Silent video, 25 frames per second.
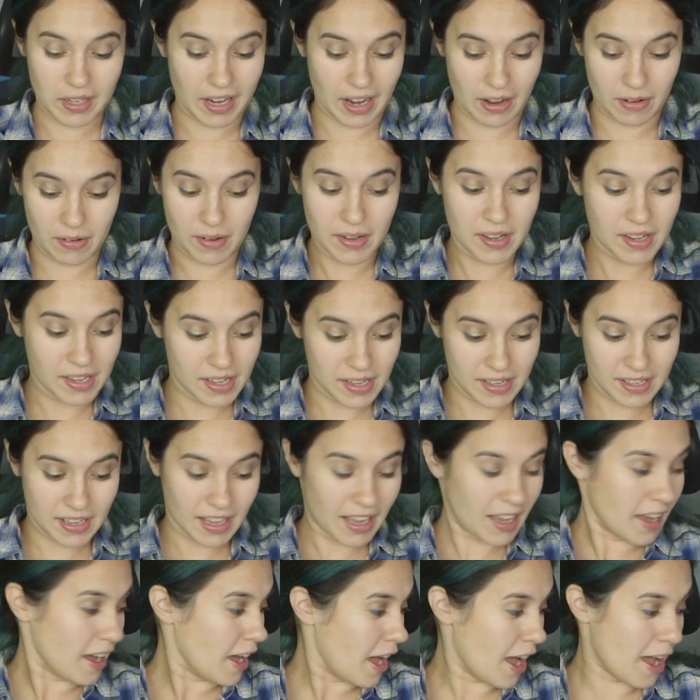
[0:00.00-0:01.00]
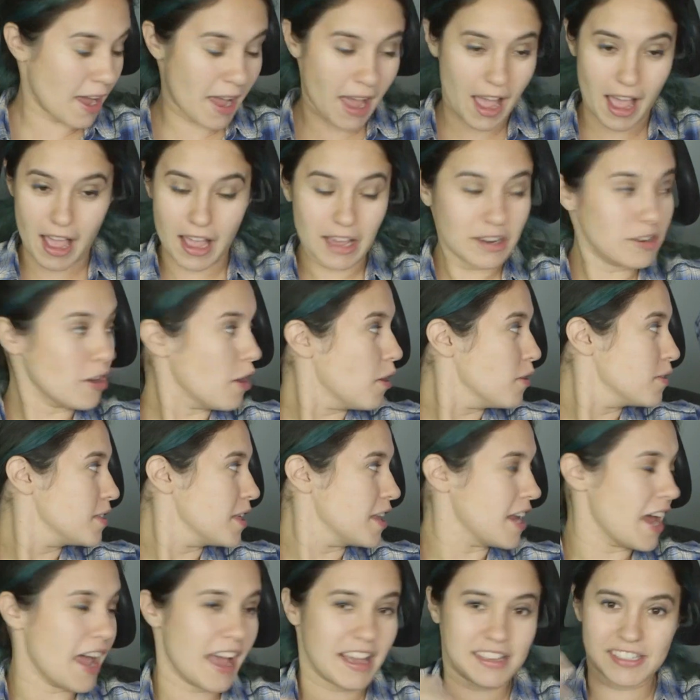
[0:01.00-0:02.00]
Now, I know
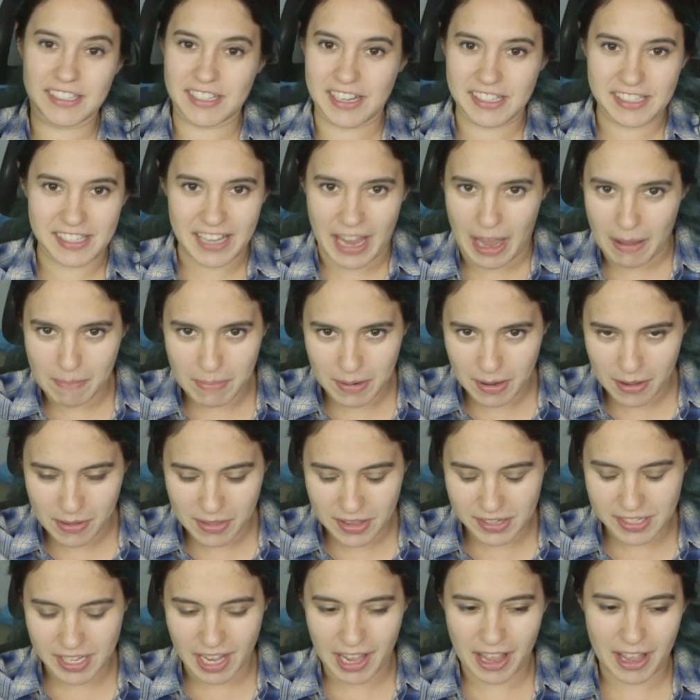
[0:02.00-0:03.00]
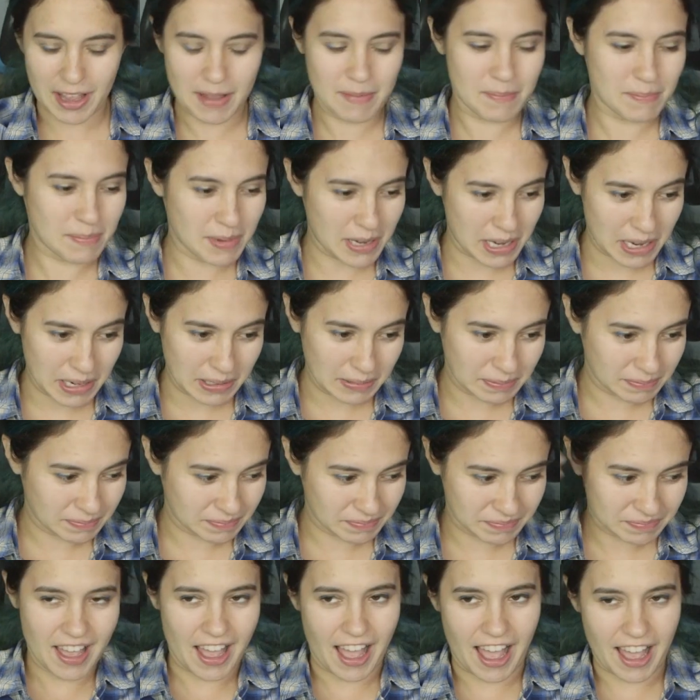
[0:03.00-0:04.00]
that accidents happen all the time, but
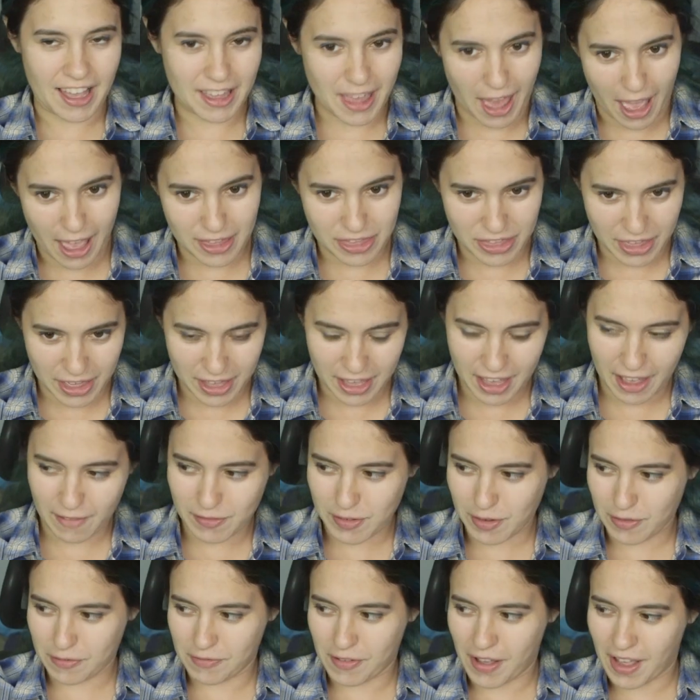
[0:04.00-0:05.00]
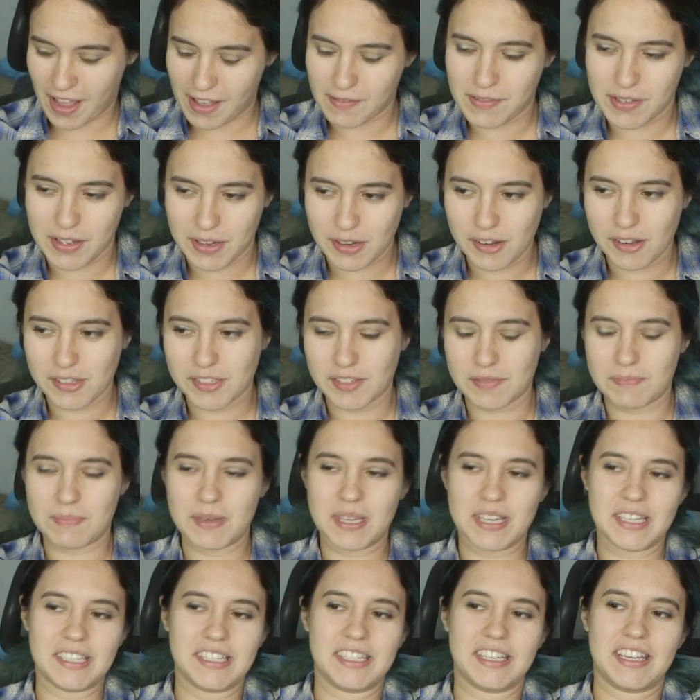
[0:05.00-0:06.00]
I think after 5 years of
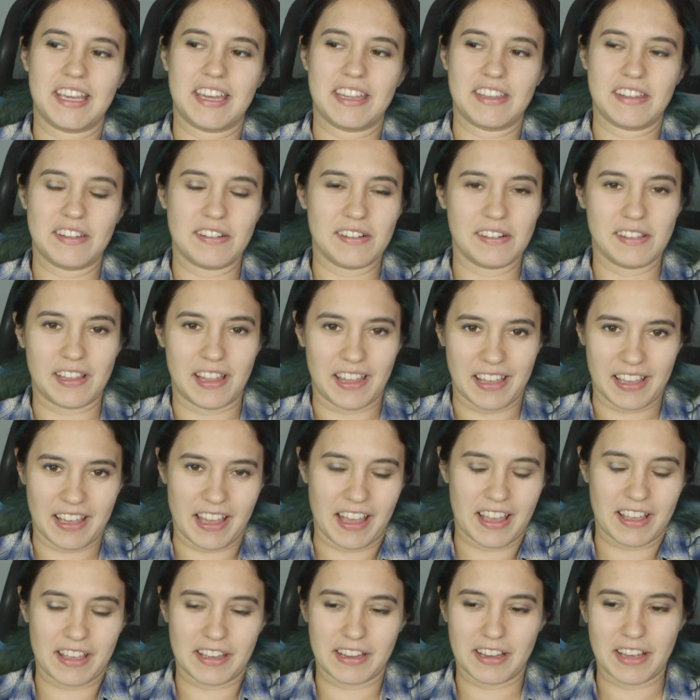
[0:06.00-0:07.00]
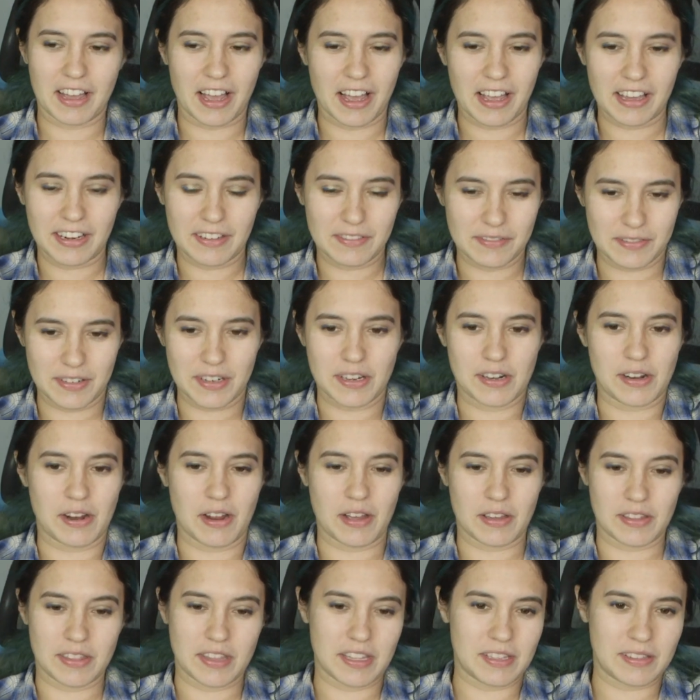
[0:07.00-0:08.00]
being together, like, I could kind of figure
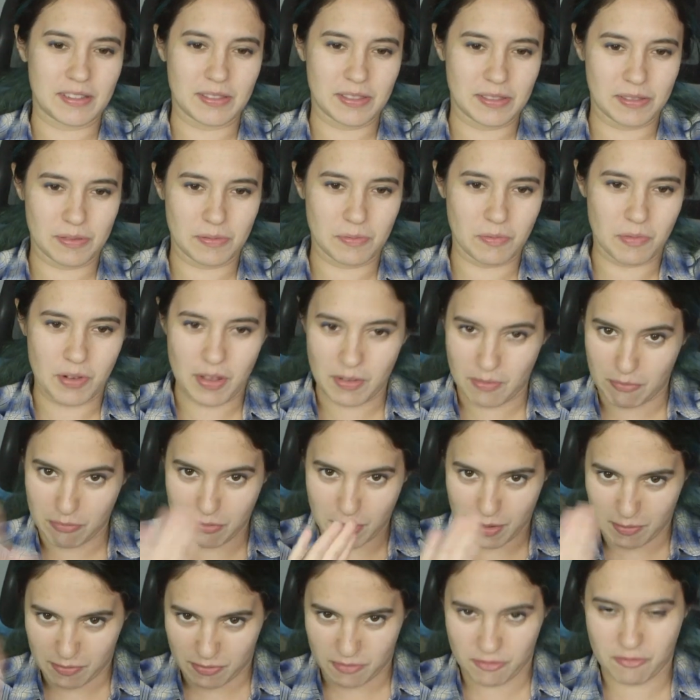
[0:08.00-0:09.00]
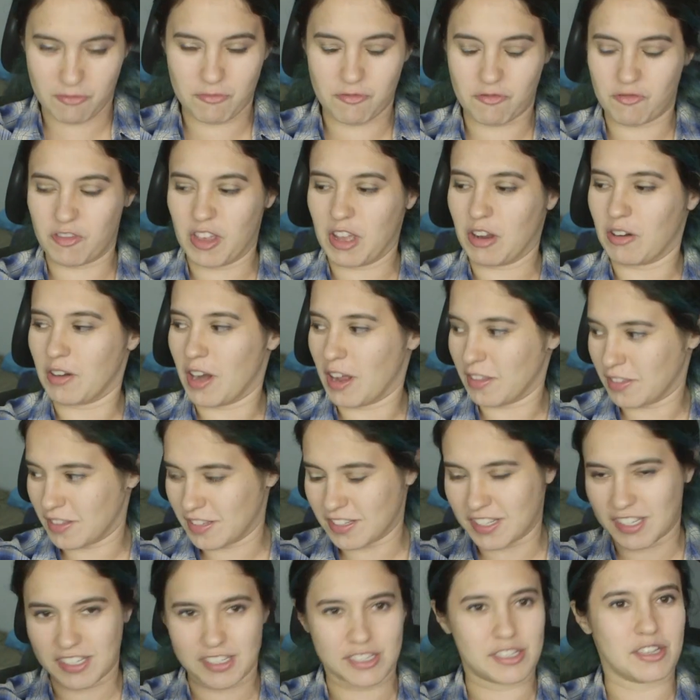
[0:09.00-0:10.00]
out that we've figured out the
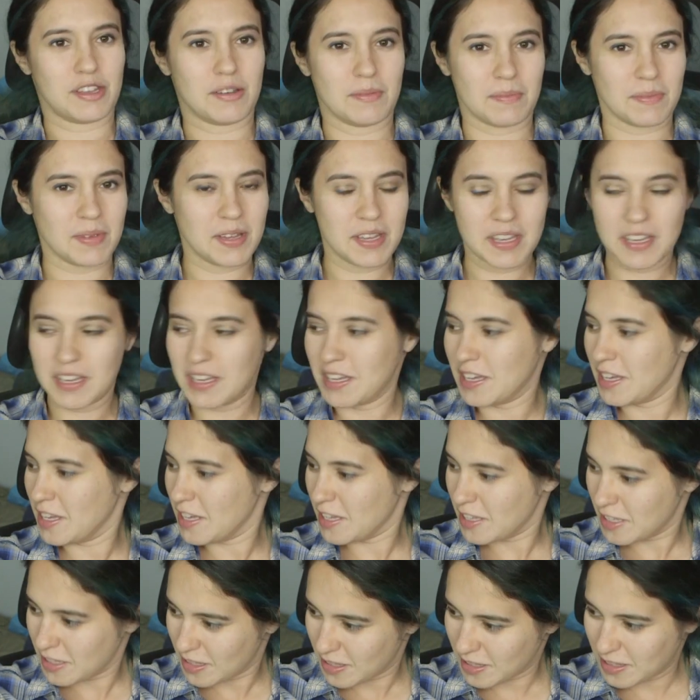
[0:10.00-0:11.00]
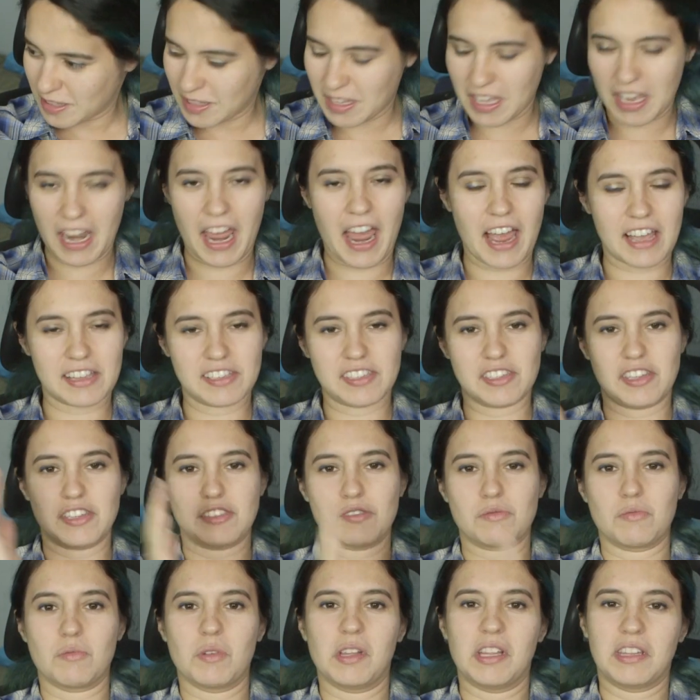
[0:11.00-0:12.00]
system that
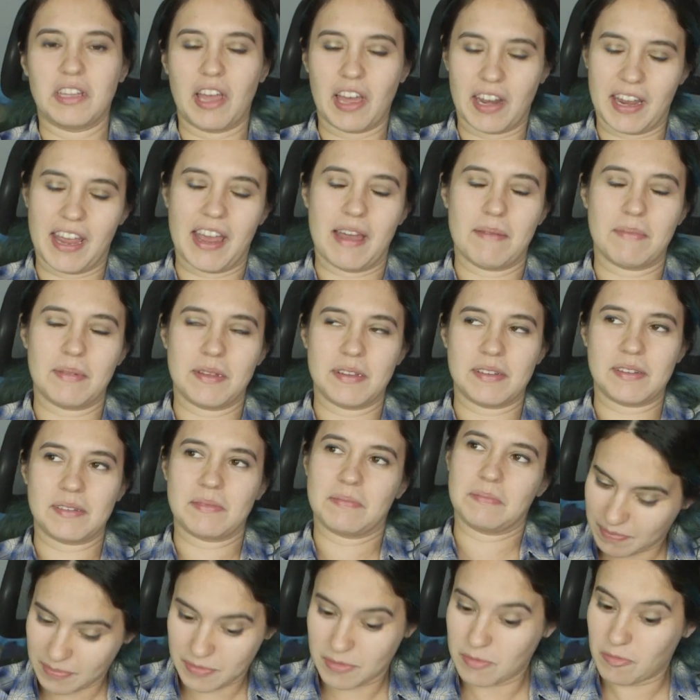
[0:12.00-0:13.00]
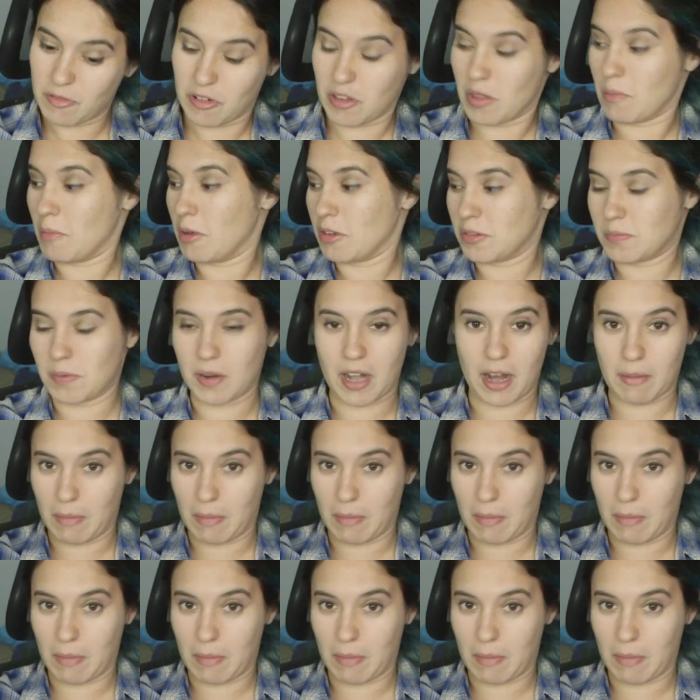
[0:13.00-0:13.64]
accidents will not happen, for the most part.